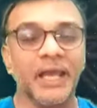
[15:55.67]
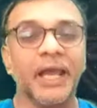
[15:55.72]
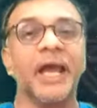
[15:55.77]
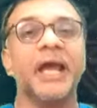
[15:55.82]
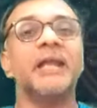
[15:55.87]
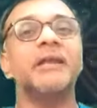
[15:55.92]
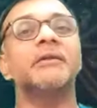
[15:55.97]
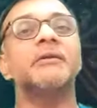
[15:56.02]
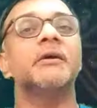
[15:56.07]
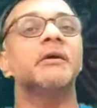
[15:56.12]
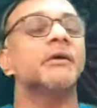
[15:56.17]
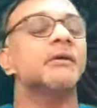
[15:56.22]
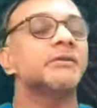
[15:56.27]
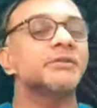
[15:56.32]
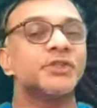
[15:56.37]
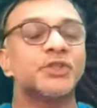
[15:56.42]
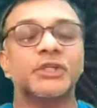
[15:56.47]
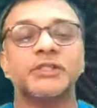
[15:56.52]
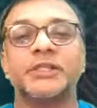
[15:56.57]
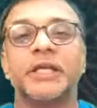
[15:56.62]
and
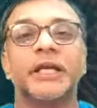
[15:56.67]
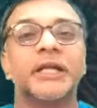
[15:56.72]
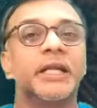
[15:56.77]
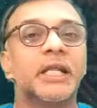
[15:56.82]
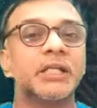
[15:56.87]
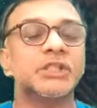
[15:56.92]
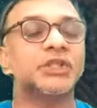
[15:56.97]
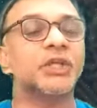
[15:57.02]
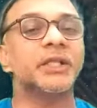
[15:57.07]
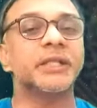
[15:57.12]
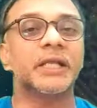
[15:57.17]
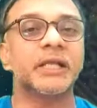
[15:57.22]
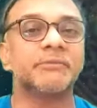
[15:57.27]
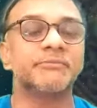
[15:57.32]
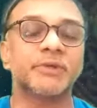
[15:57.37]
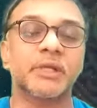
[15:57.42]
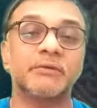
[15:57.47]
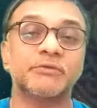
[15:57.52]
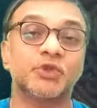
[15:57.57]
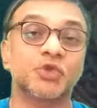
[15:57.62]
just indulging
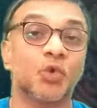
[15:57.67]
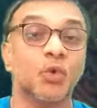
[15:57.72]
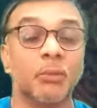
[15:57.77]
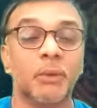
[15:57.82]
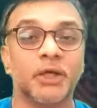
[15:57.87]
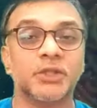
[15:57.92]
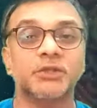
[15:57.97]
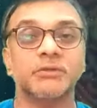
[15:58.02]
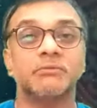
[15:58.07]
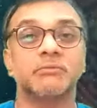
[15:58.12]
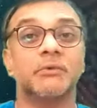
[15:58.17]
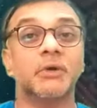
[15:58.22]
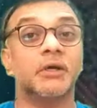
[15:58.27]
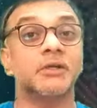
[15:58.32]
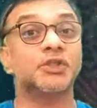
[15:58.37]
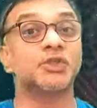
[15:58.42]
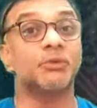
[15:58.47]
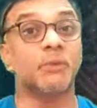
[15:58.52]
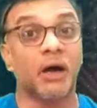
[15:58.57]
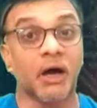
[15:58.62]
themselves too much.
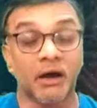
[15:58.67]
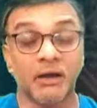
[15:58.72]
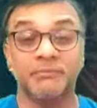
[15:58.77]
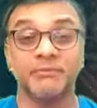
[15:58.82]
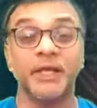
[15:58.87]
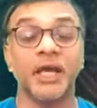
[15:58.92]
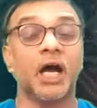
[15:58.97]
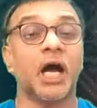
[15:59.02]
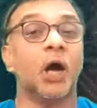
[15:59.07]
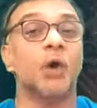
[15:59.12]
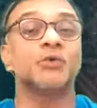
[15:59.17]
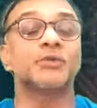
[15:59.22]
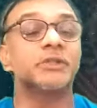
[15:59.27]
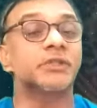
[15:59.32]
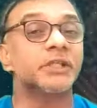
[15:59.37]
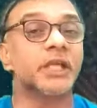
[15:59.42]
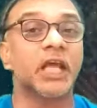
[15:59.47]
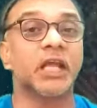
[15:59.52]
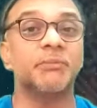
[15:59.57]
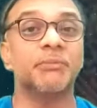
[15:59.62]
Their
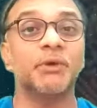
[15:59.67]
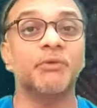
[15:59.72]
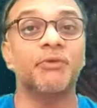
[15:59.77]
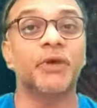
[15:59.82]
houses can be